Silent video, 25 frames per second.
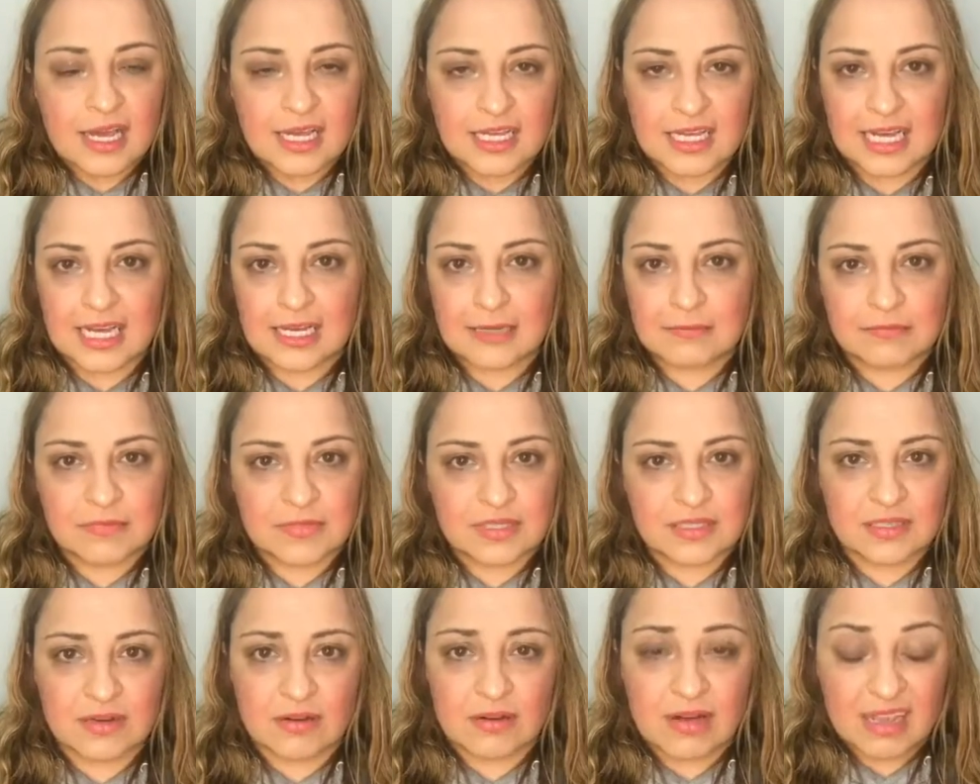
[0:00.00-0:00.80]

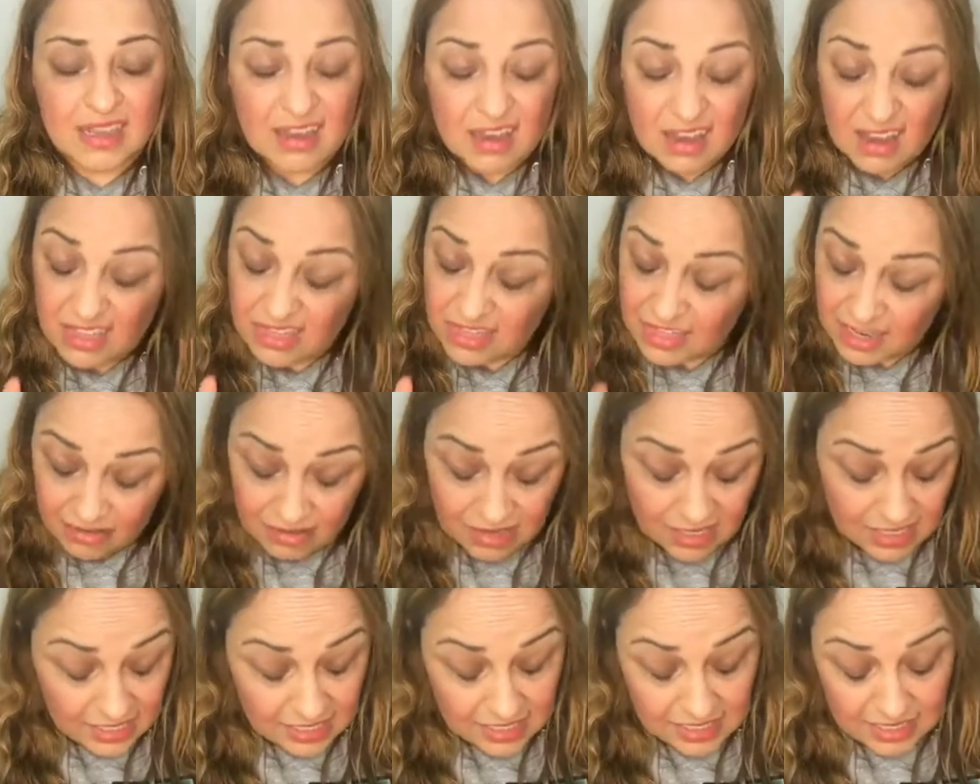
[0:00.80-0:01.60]
So I
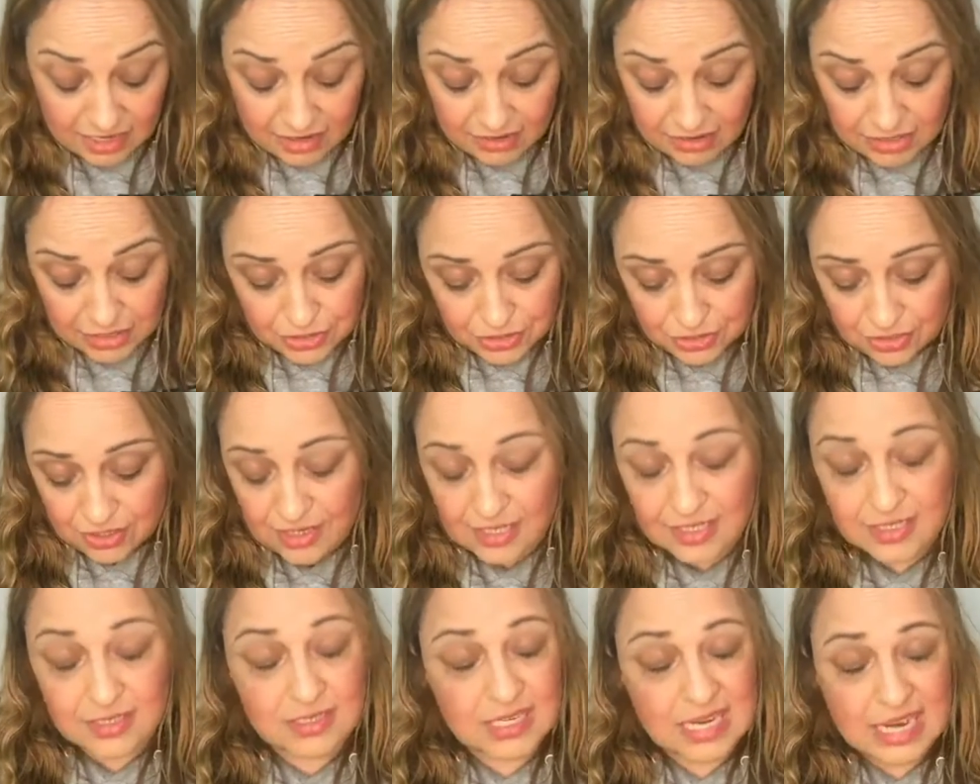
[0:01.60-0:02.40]
thoroughly encourage you
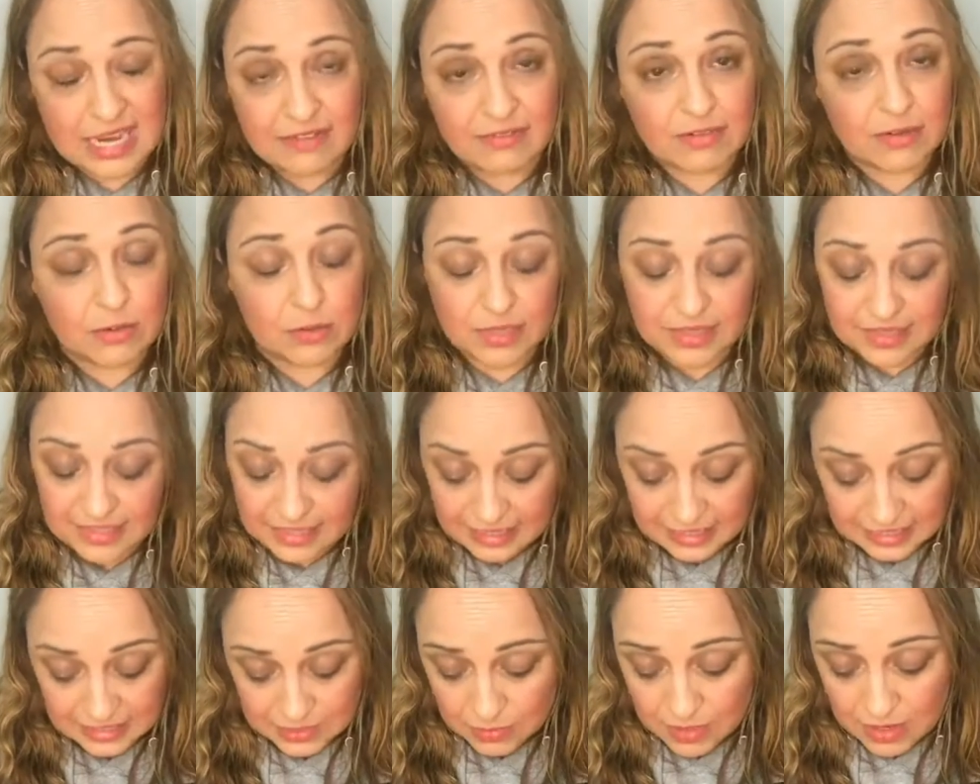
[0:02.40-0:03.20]
guys to have a look at
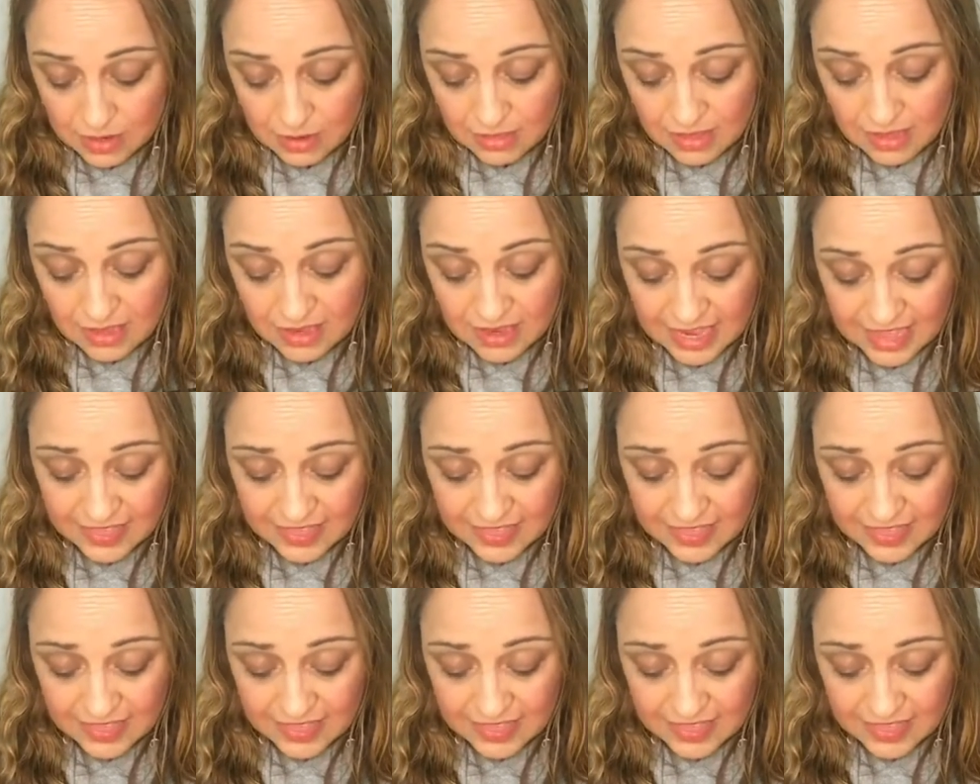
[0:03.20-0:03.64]
that as well.